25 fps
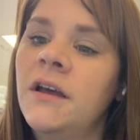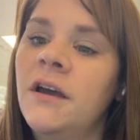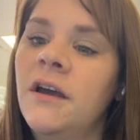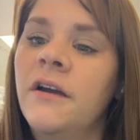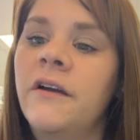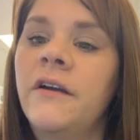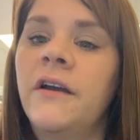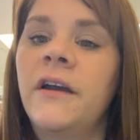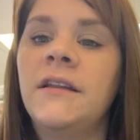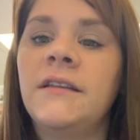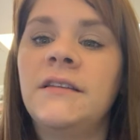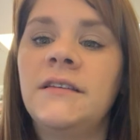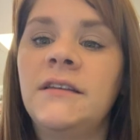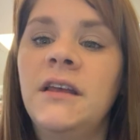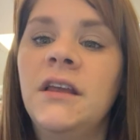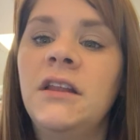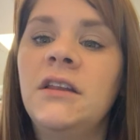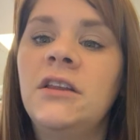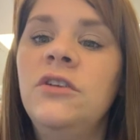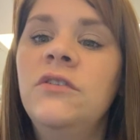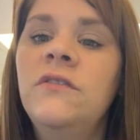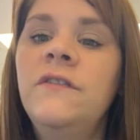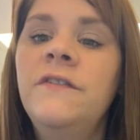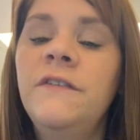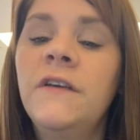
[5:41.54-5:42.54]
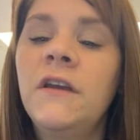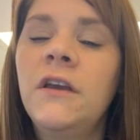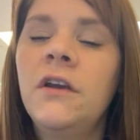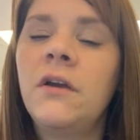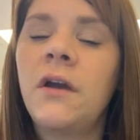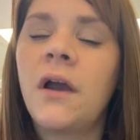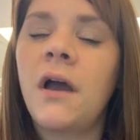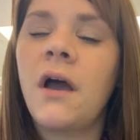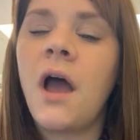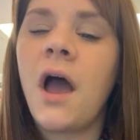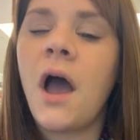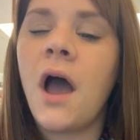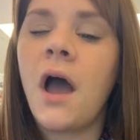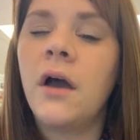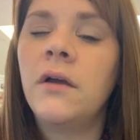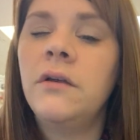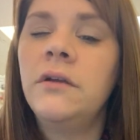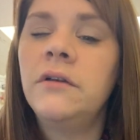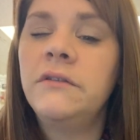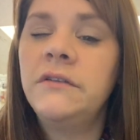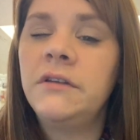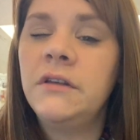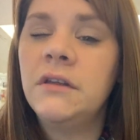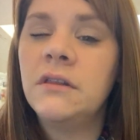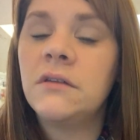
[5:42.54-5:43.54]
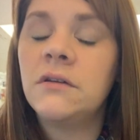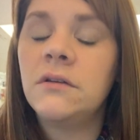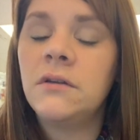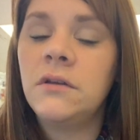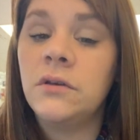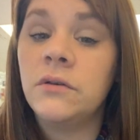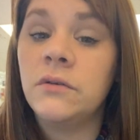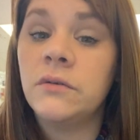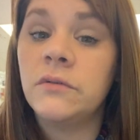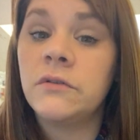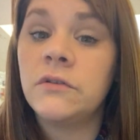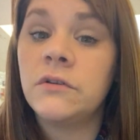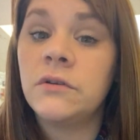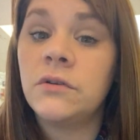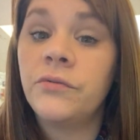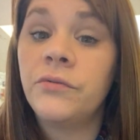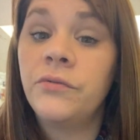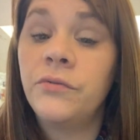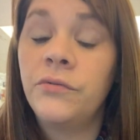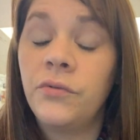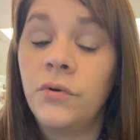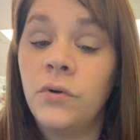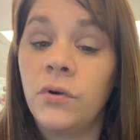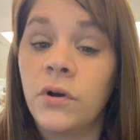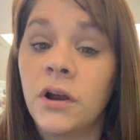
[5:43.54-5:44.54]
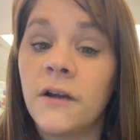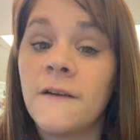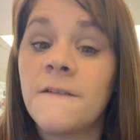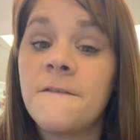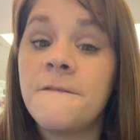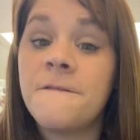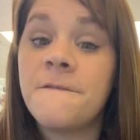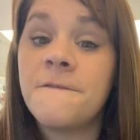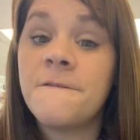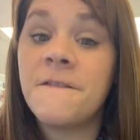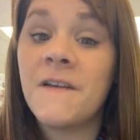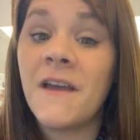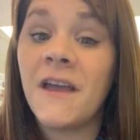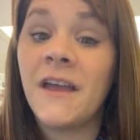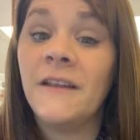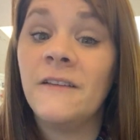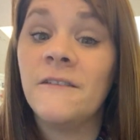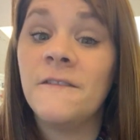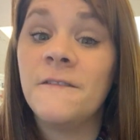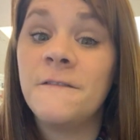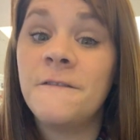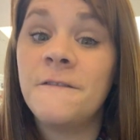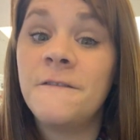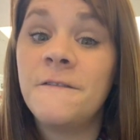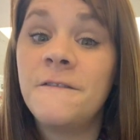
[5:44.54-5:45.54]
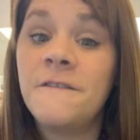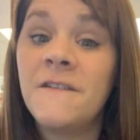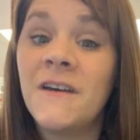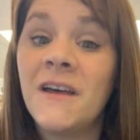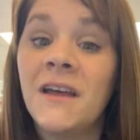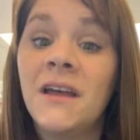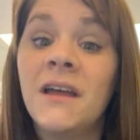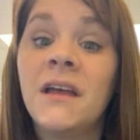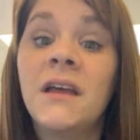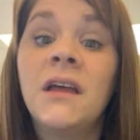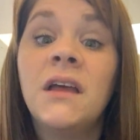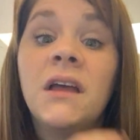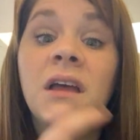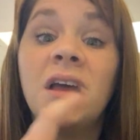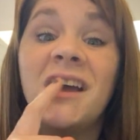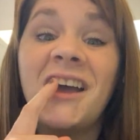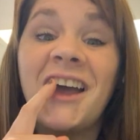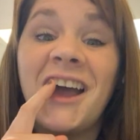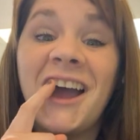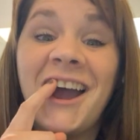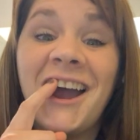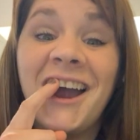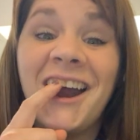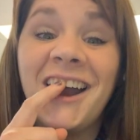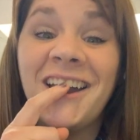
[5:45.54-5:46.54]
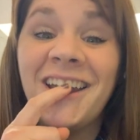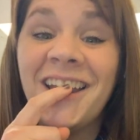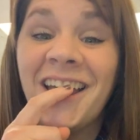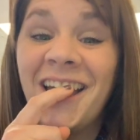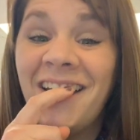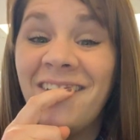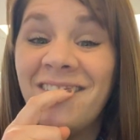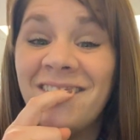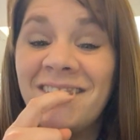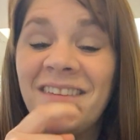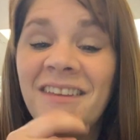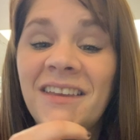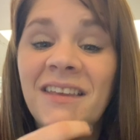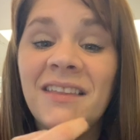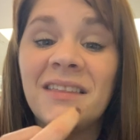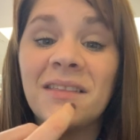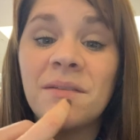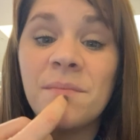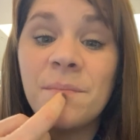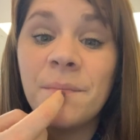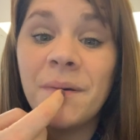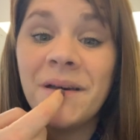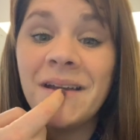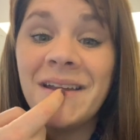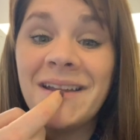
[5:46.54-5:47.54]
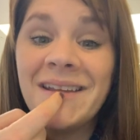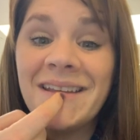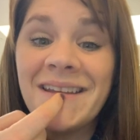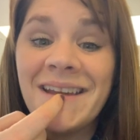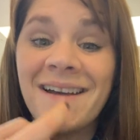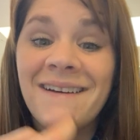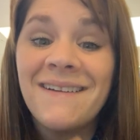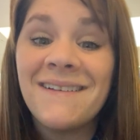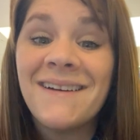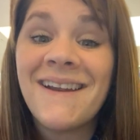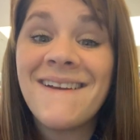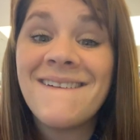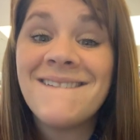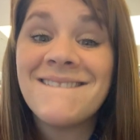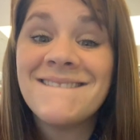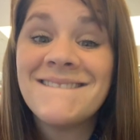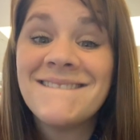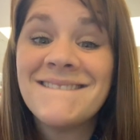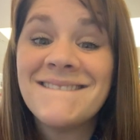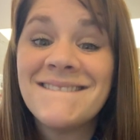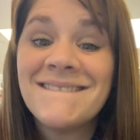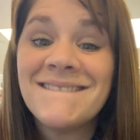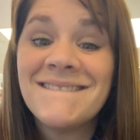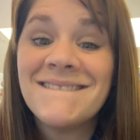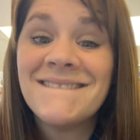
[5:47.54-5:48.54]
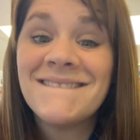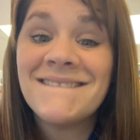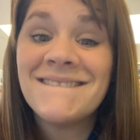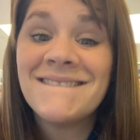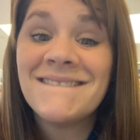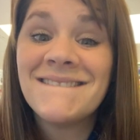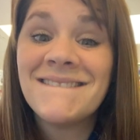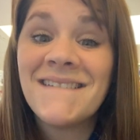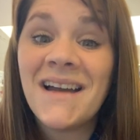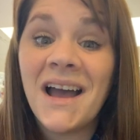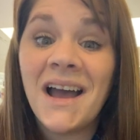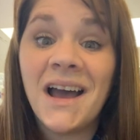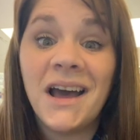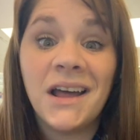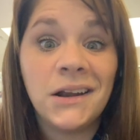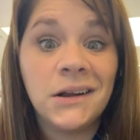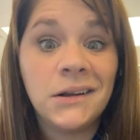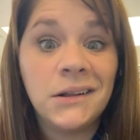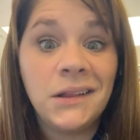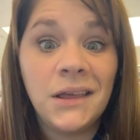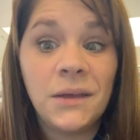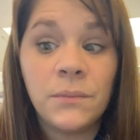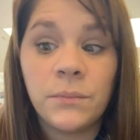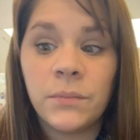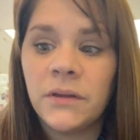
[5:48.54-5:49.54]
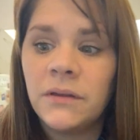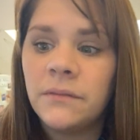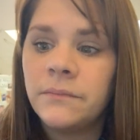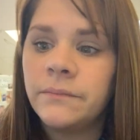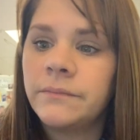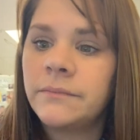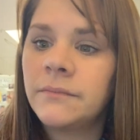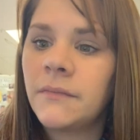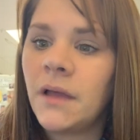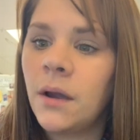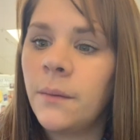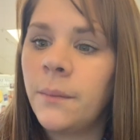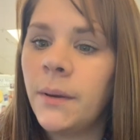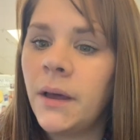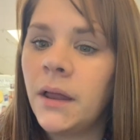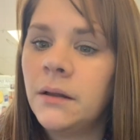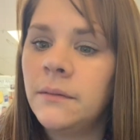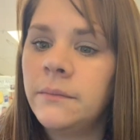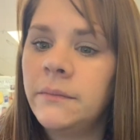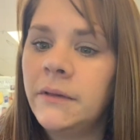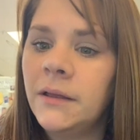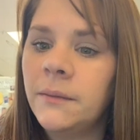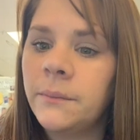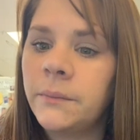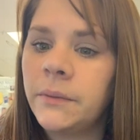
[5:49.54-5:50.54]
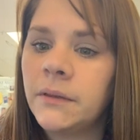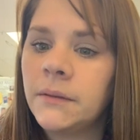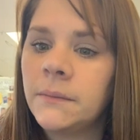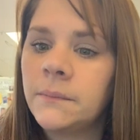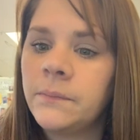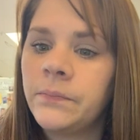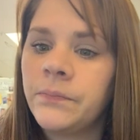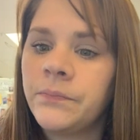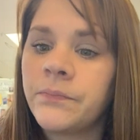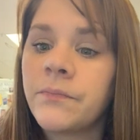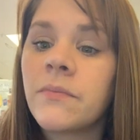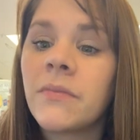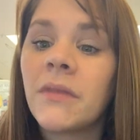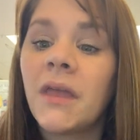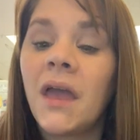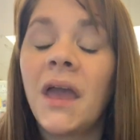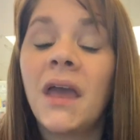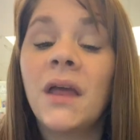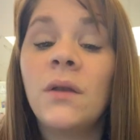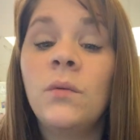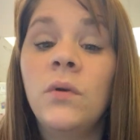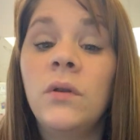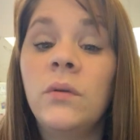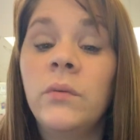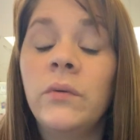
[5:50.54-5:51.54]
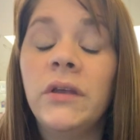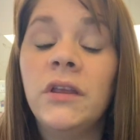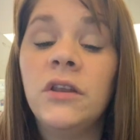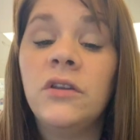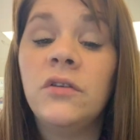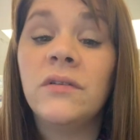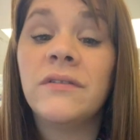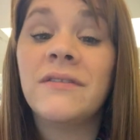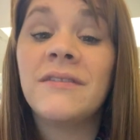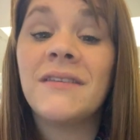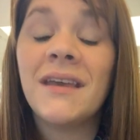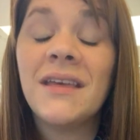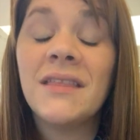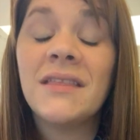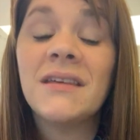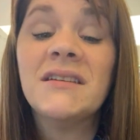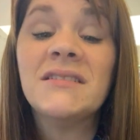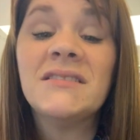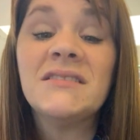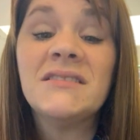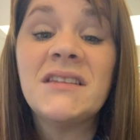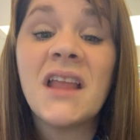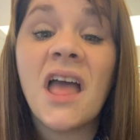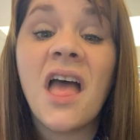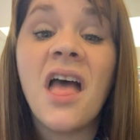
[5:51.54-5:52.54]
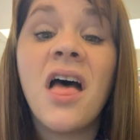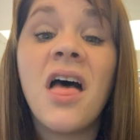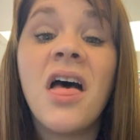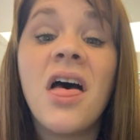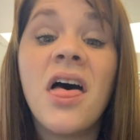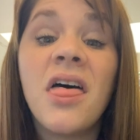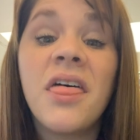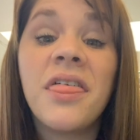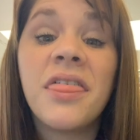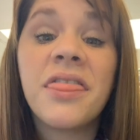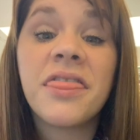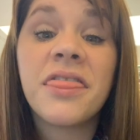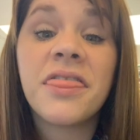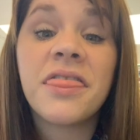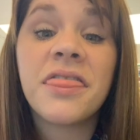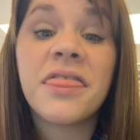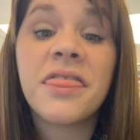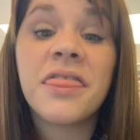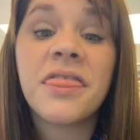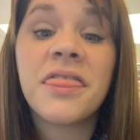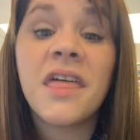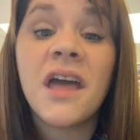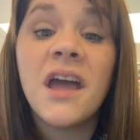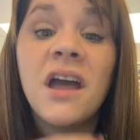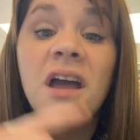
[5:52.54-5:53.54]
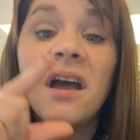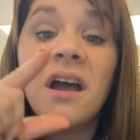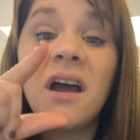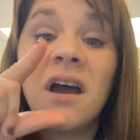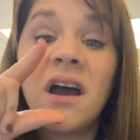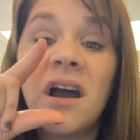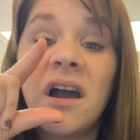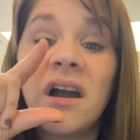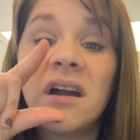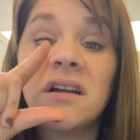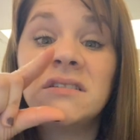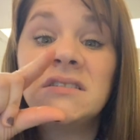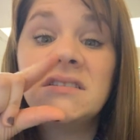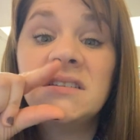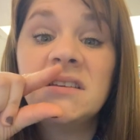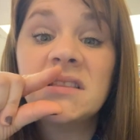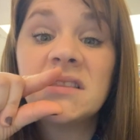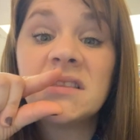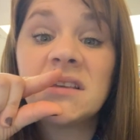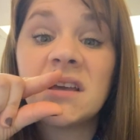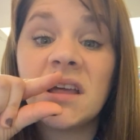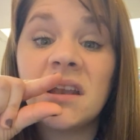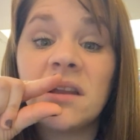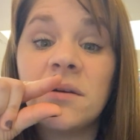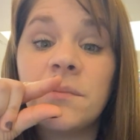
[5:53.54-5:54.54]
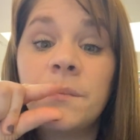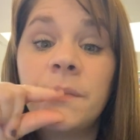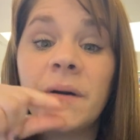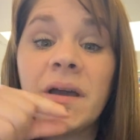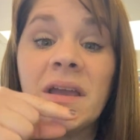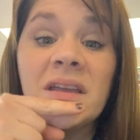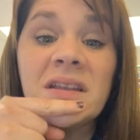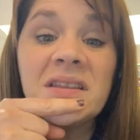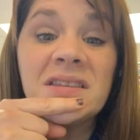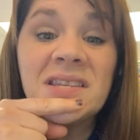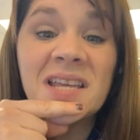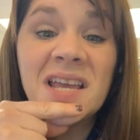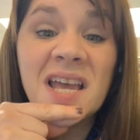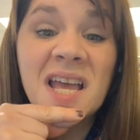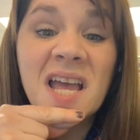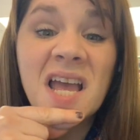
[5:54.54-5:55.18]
All right. Can you figure out how your teeth are used for f and v? Our top teeth bite down on our lip, our bottom lip. And when we do say the f, our teeth kind of bite,